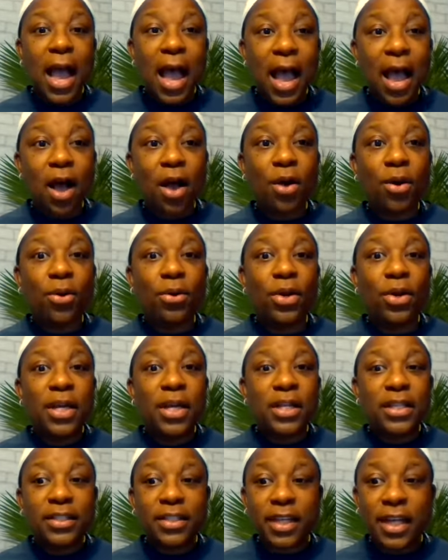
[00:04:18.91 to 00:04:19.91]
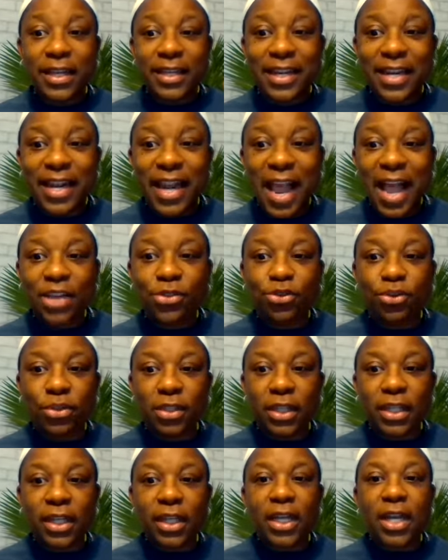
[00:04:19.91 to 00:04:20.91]
how to
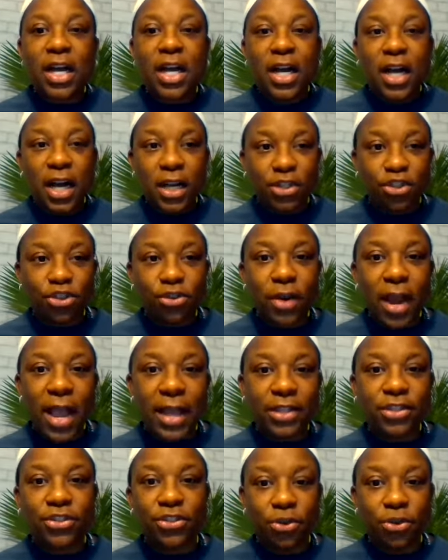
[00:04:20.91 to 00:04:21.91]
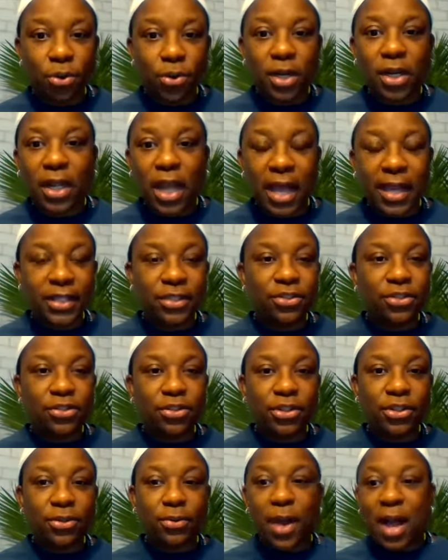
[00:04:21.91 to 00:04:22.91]
naturally attract your clients
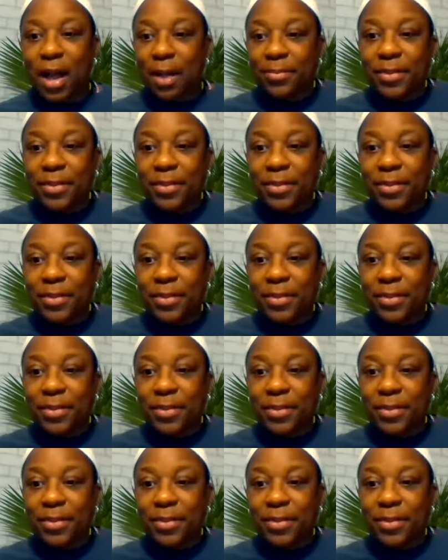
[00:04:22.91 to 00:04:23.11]
to you.